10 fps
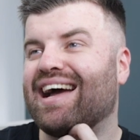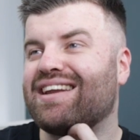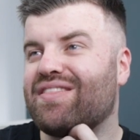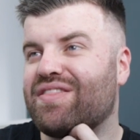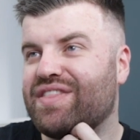
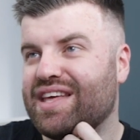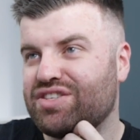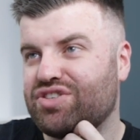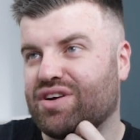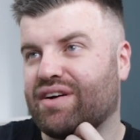and
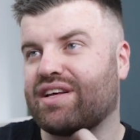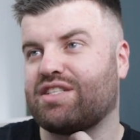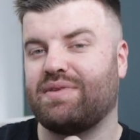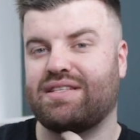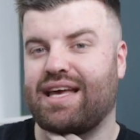this chunk
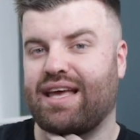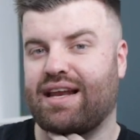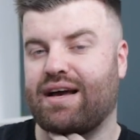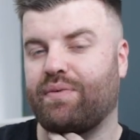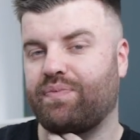has been
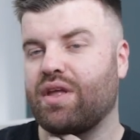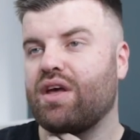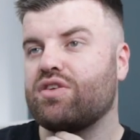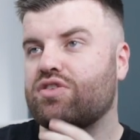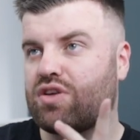taken out.
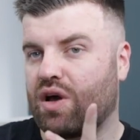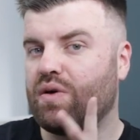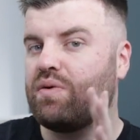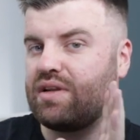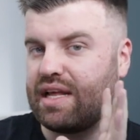
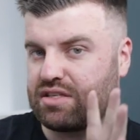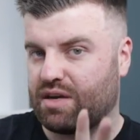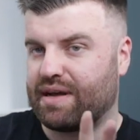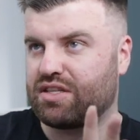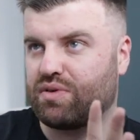So let's go
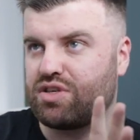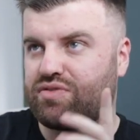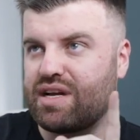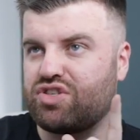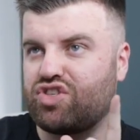back to our
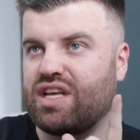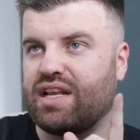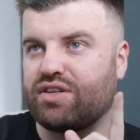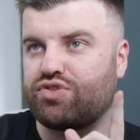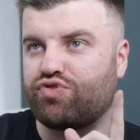strategy.
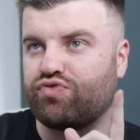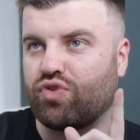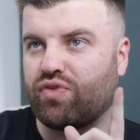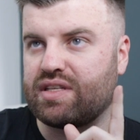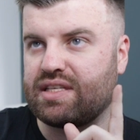Let's
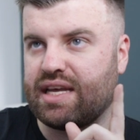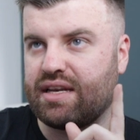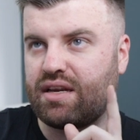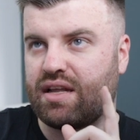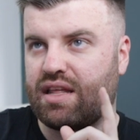draw it
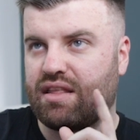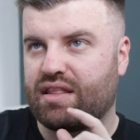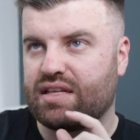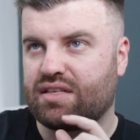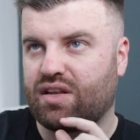in.
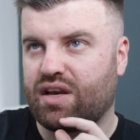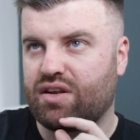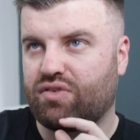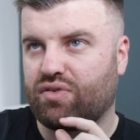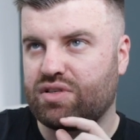This line
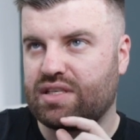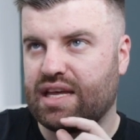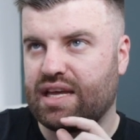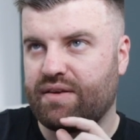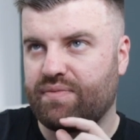across
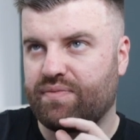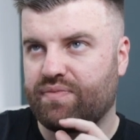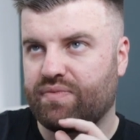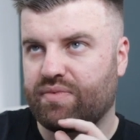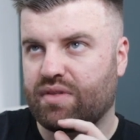here,
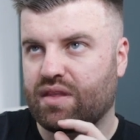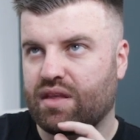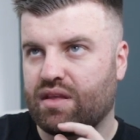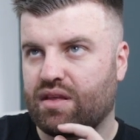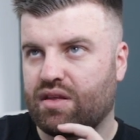
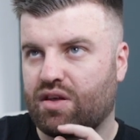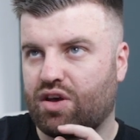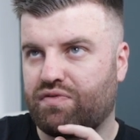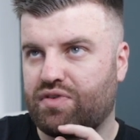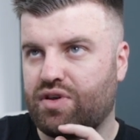
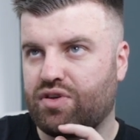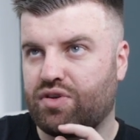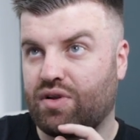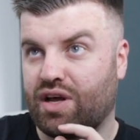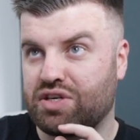hopefully you can
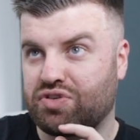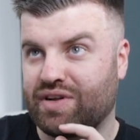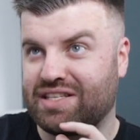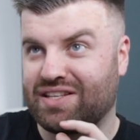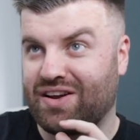do a line
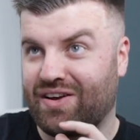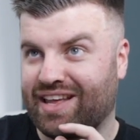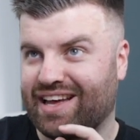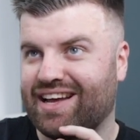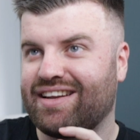straighter than I
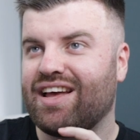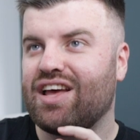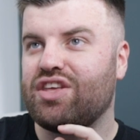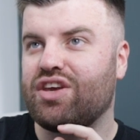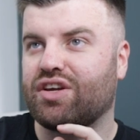can.
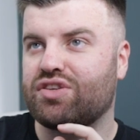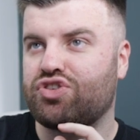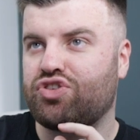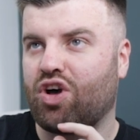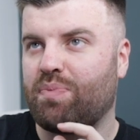You're gonna
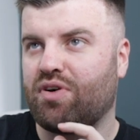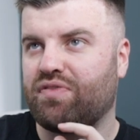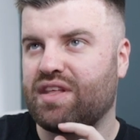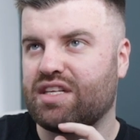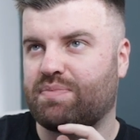chop
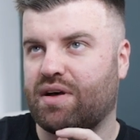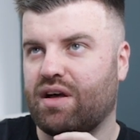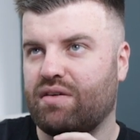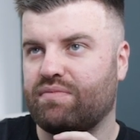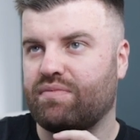off this
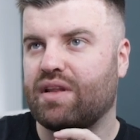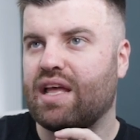part,